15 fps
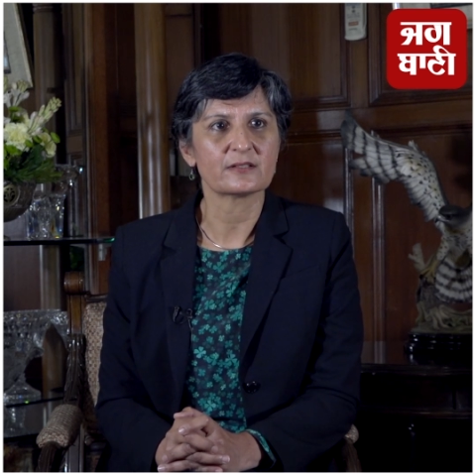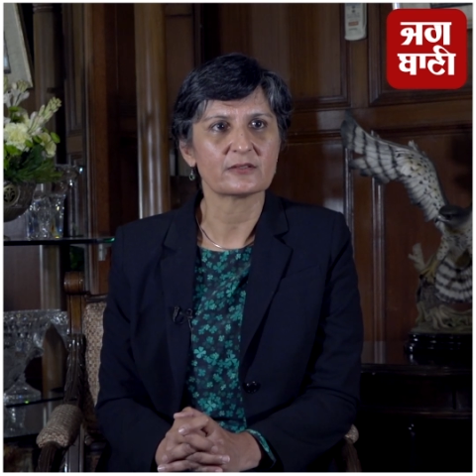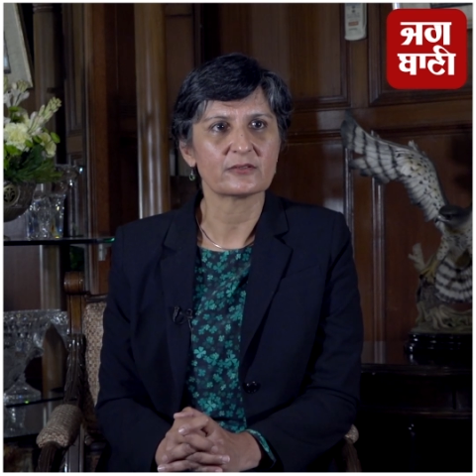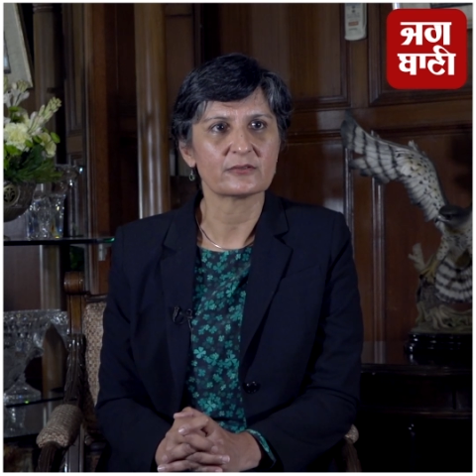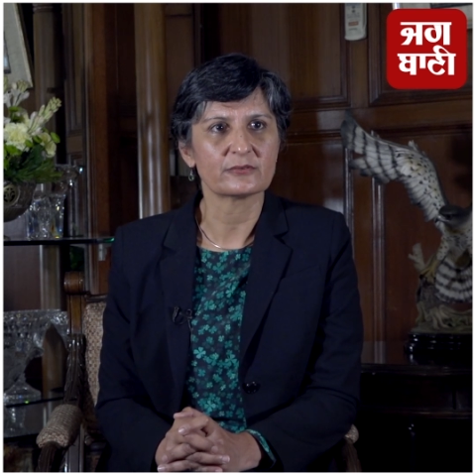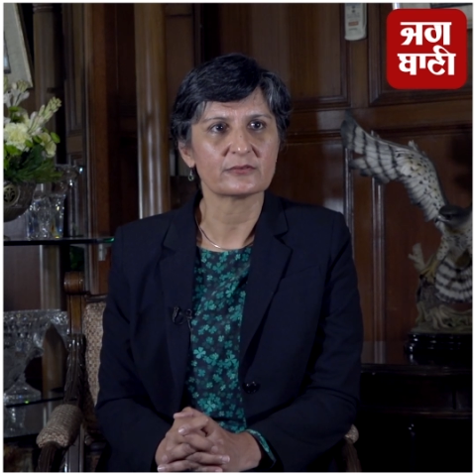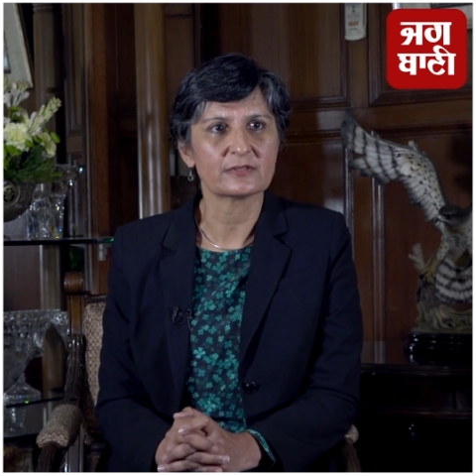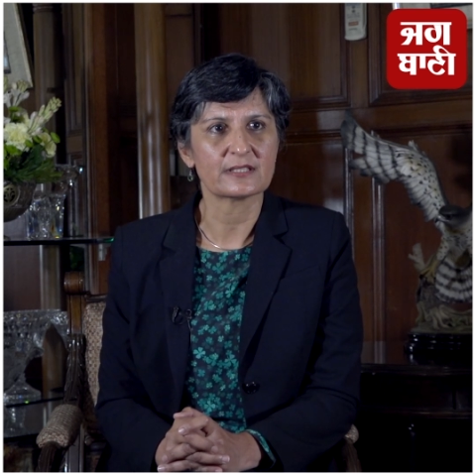
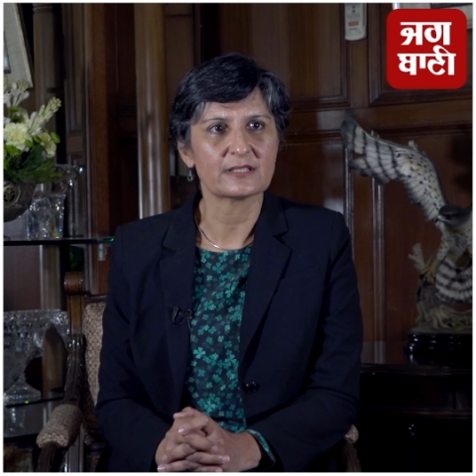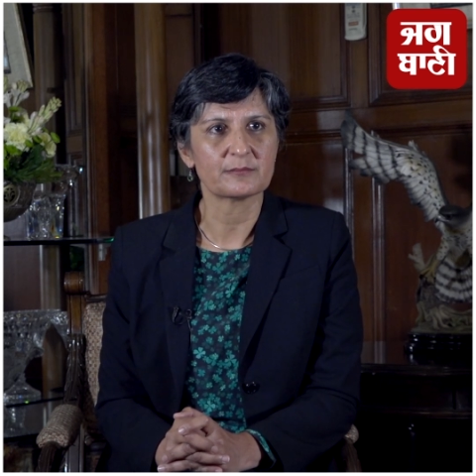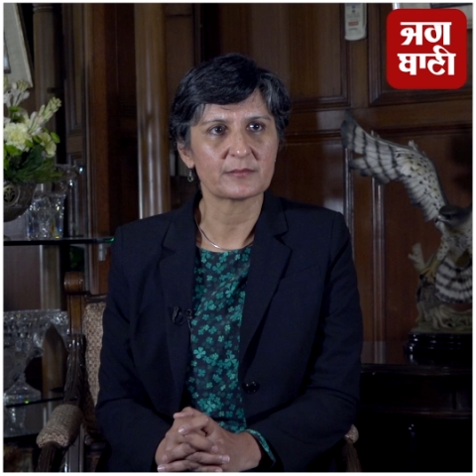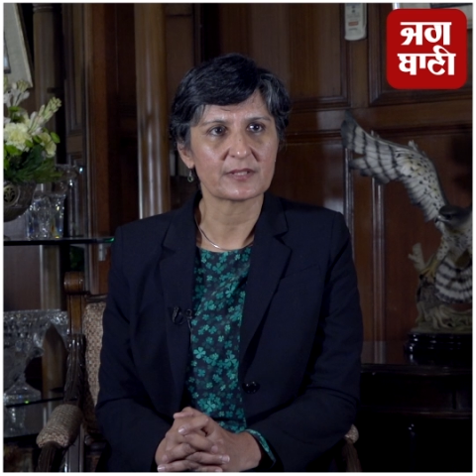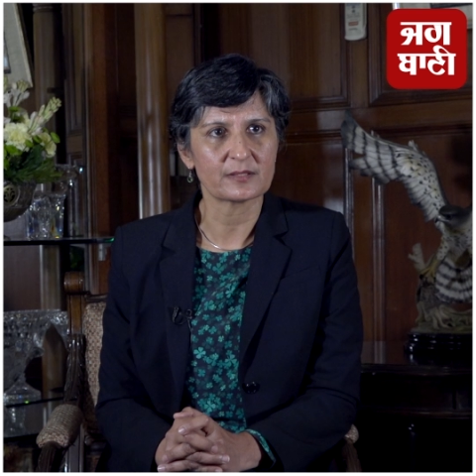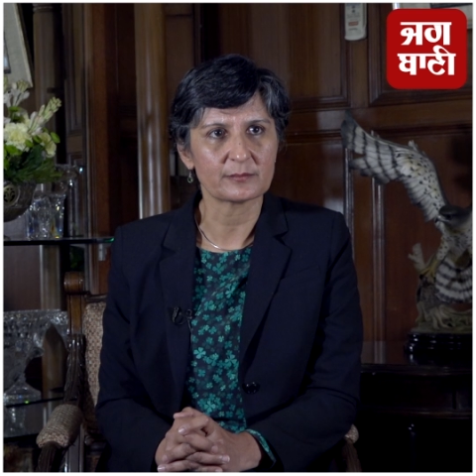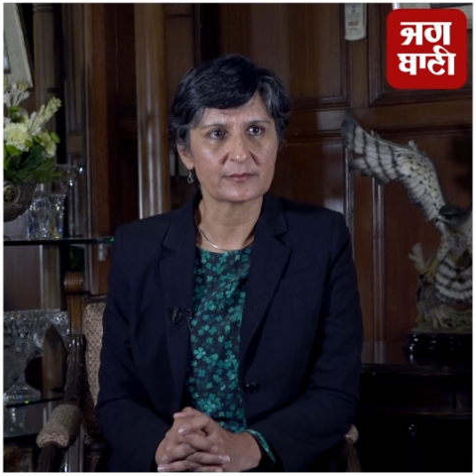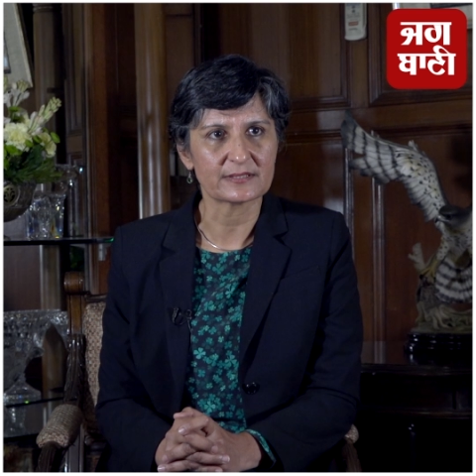alone in
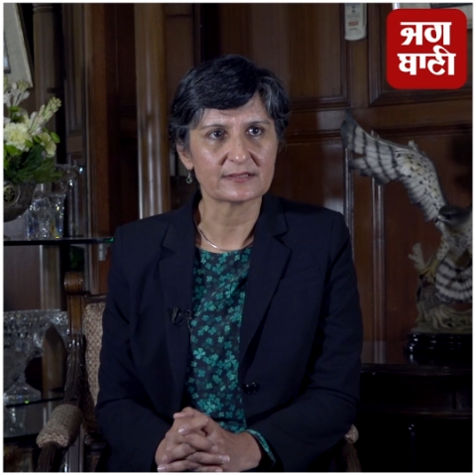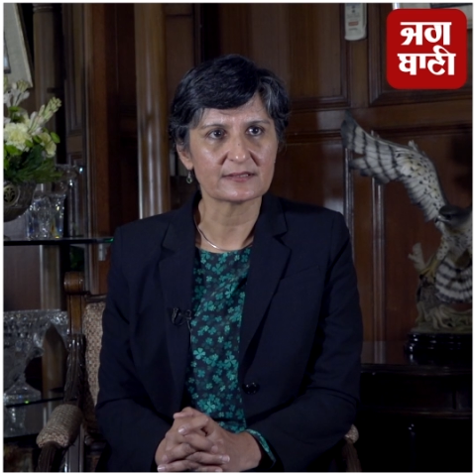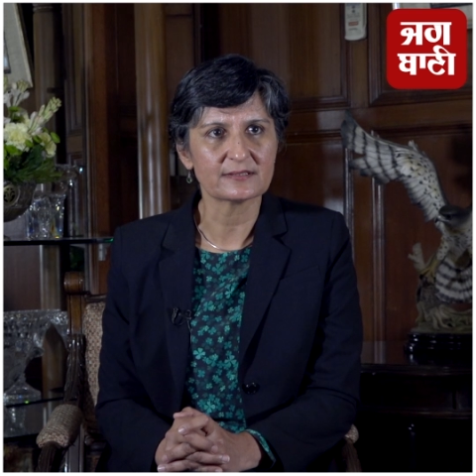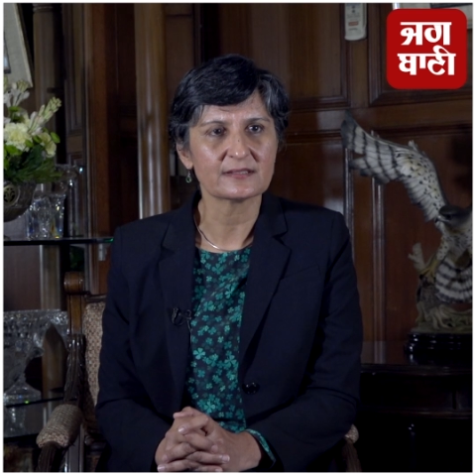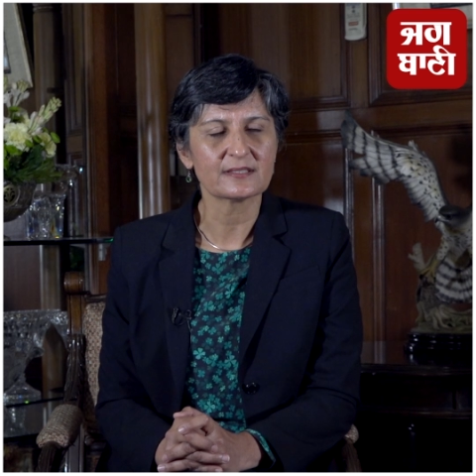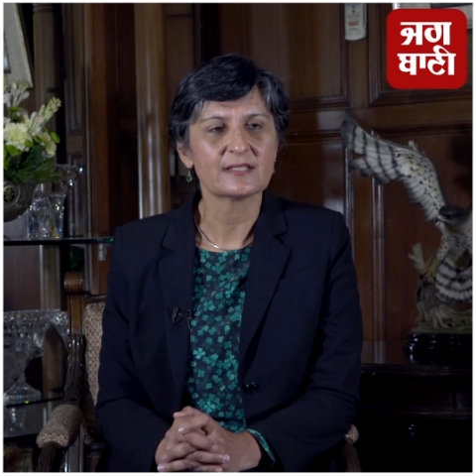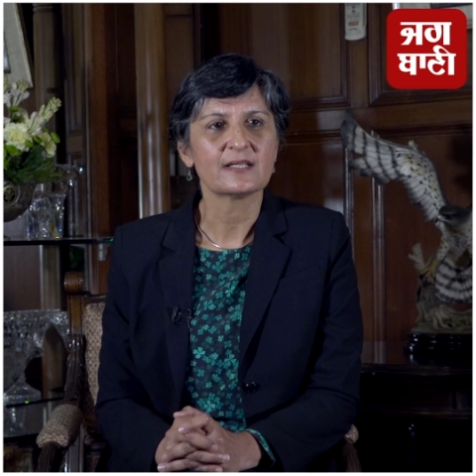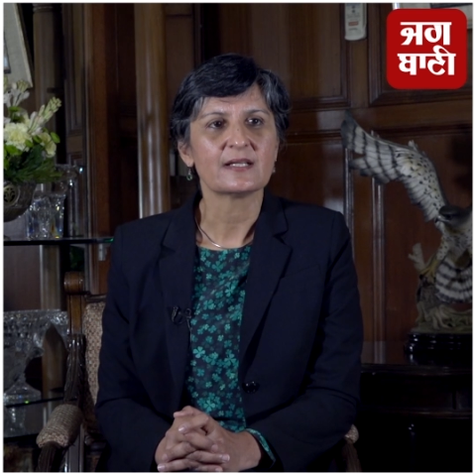
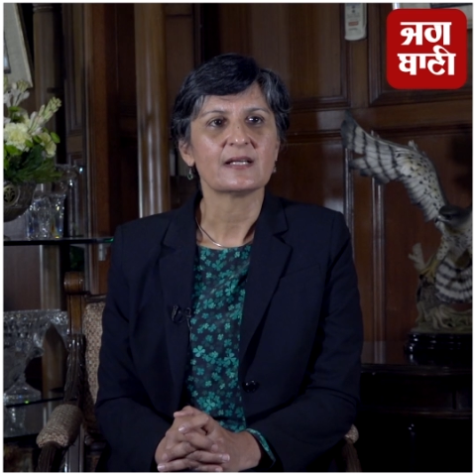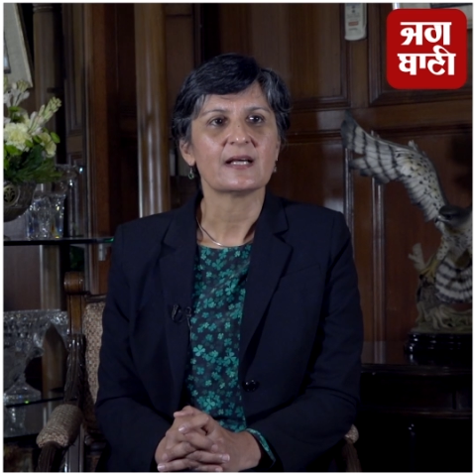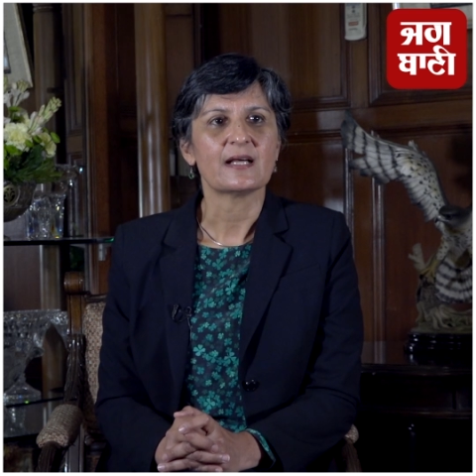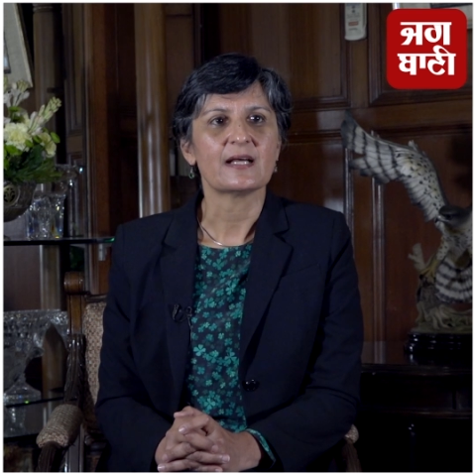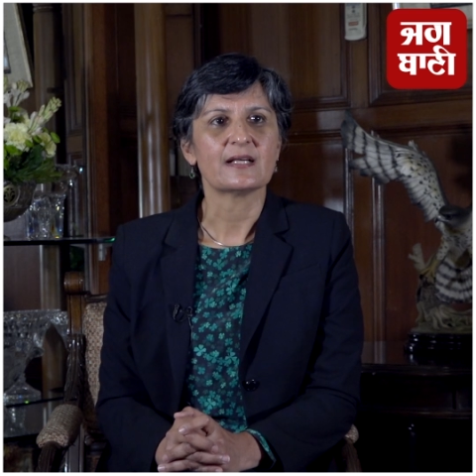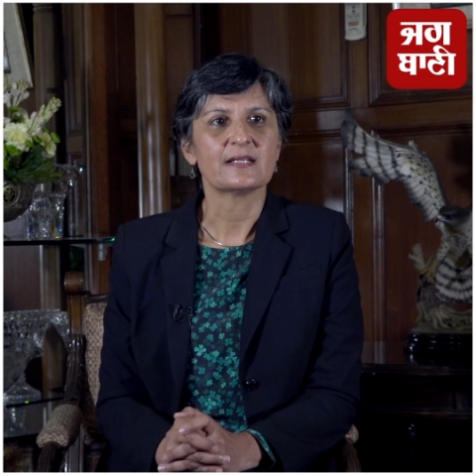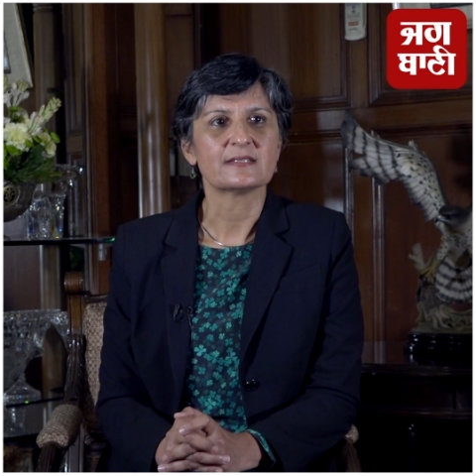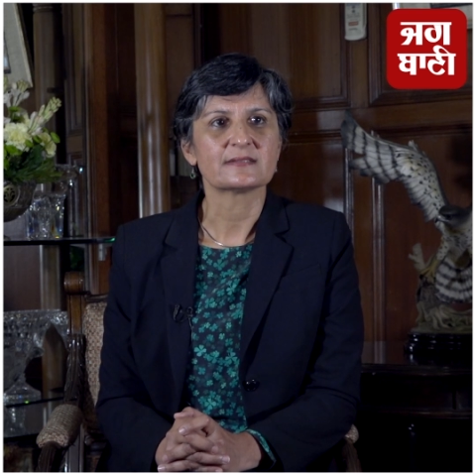Melbourne
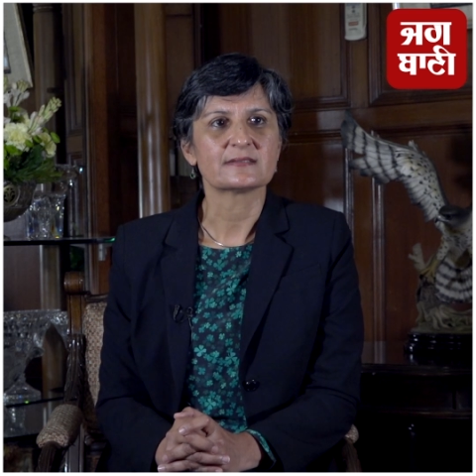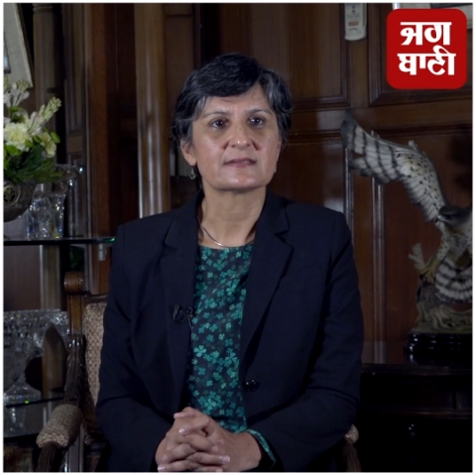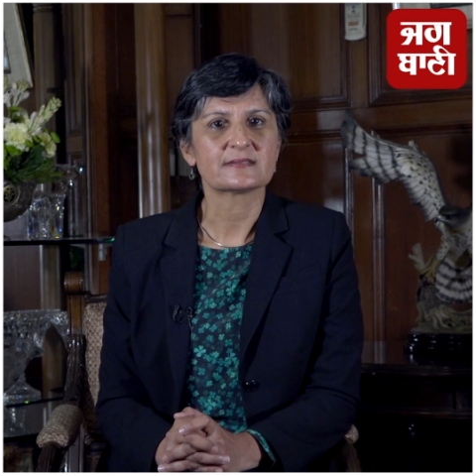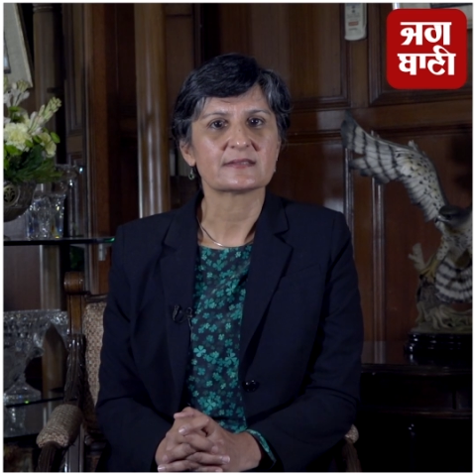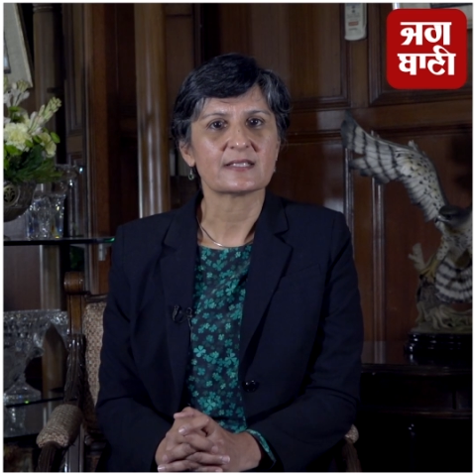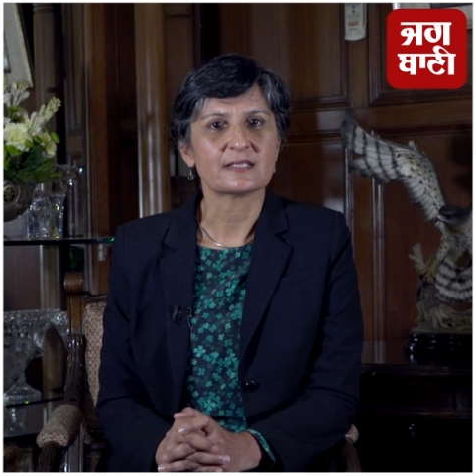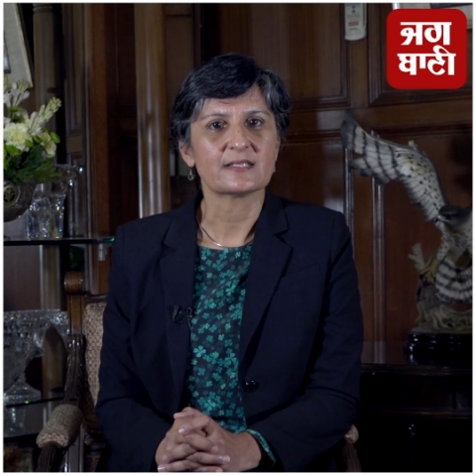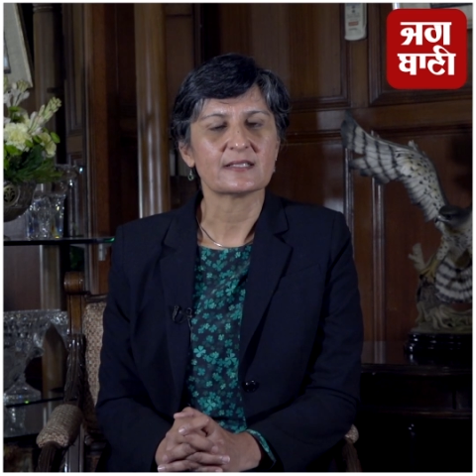has